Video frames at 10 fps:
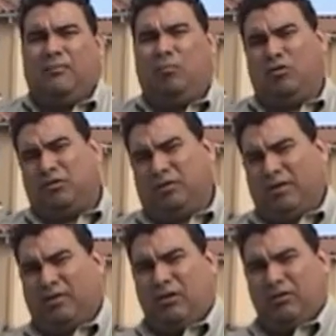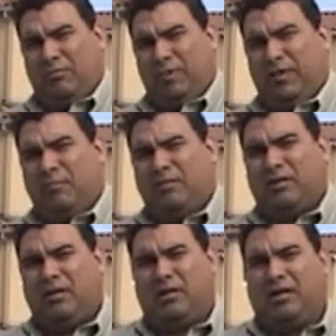Most of these condominiums
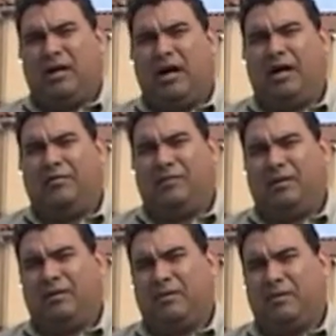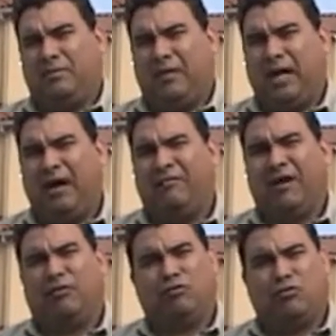have
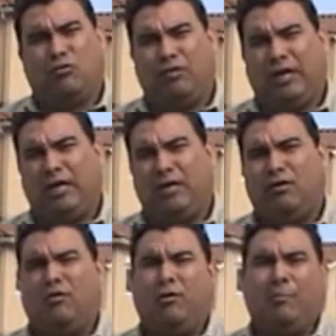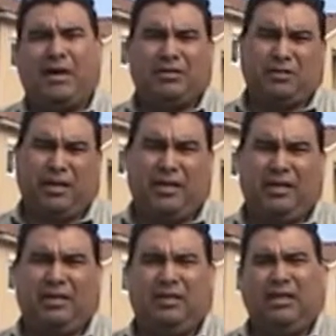a control key or a master
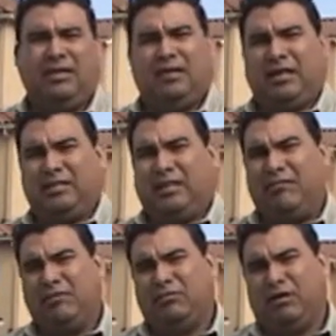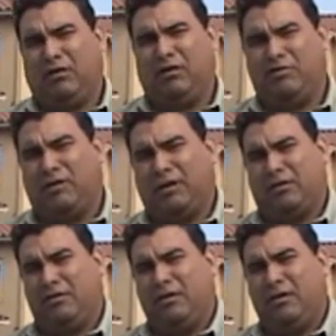key that is given to the
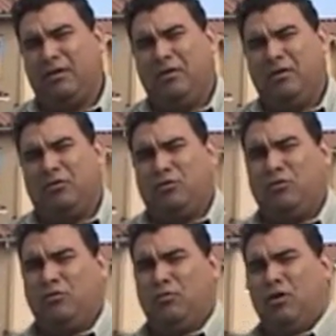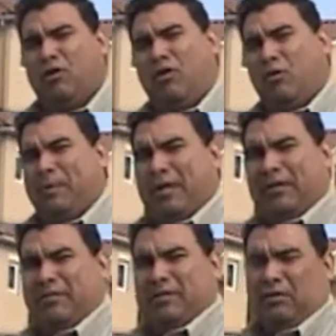contractor to open
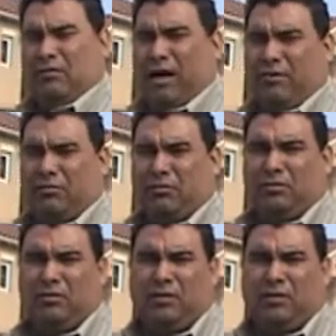every single house.